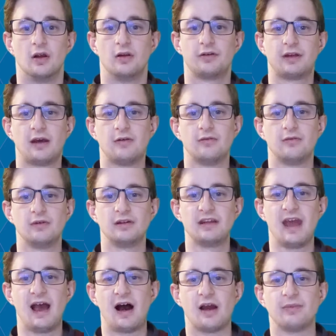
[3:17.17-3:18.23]
So,
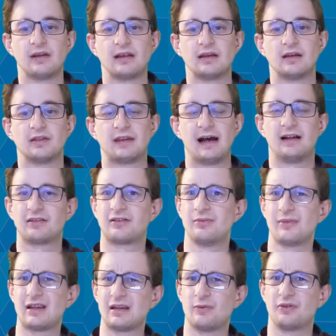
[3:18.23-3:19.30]
yeah, I mean, that to
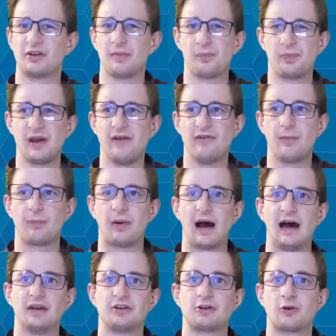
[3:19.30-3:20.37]
me was a bit of a
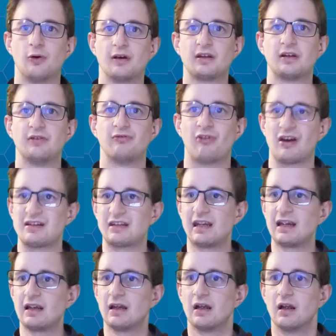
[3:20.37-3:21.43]
bad choice in
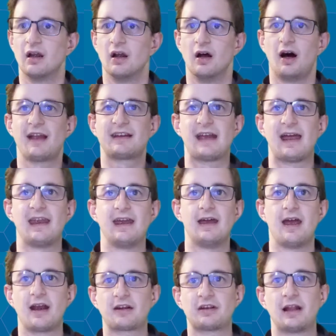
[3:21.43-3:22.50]
writing. I get
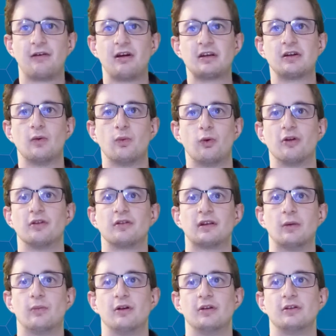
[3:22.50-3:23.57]
it, Accelerator wants
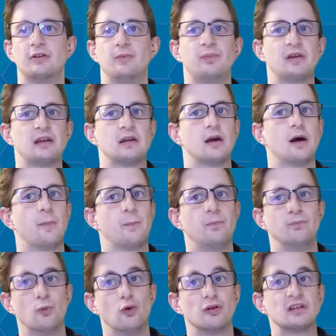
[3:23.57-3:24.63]
someone to be
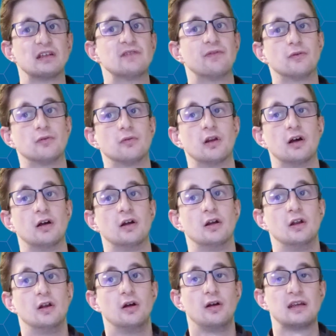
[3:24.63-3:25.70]
more
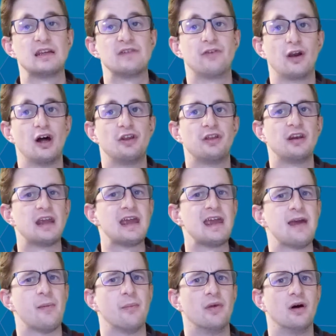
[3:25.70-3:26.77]
eviler than
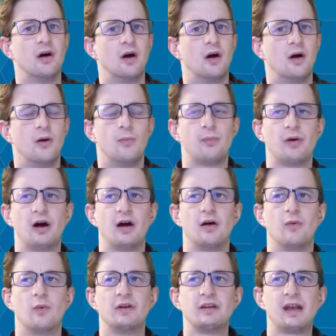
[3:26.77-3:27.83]
him. But
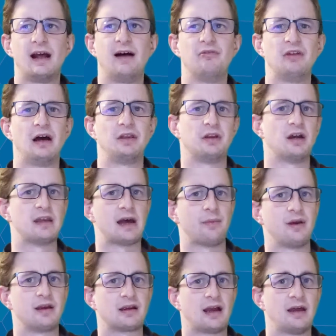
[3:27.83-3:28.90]
when you have that
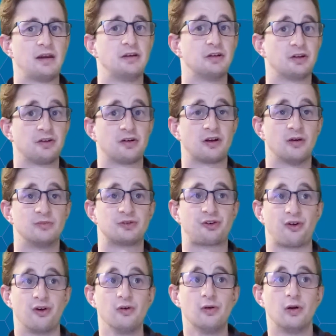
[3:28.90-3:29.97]
dynamic and it doesn't come
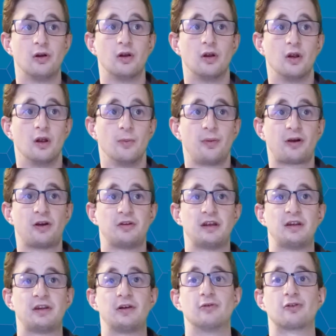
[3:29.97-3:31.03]
true, because they're
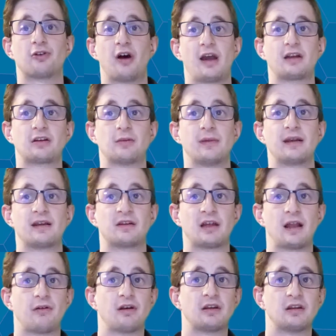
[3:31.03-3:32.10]
still trying to make
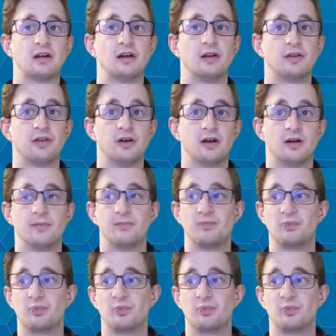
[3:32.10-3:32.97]
Accelerator the,